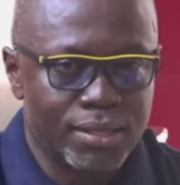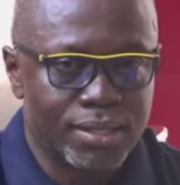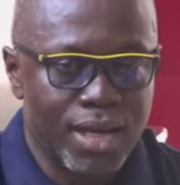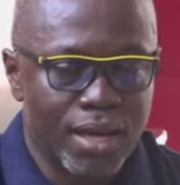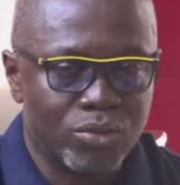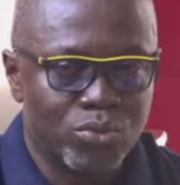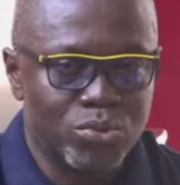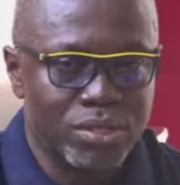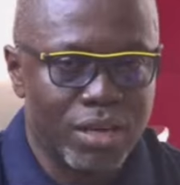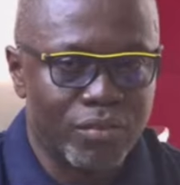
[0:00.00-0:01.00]

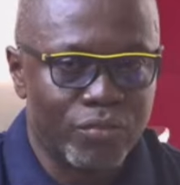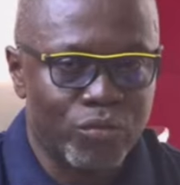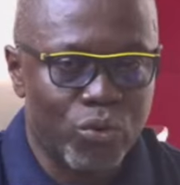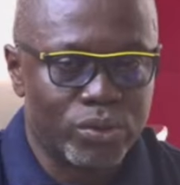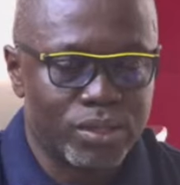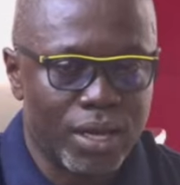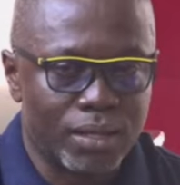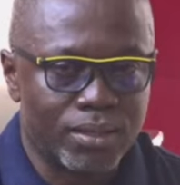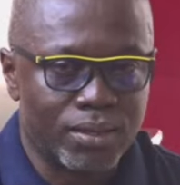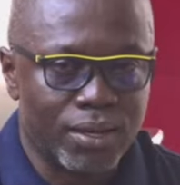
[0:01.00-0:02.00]

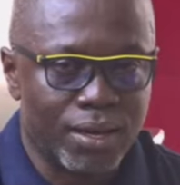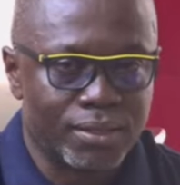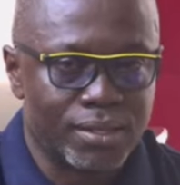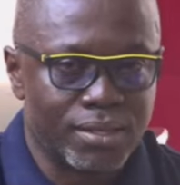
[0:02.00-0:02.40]
*274*3#.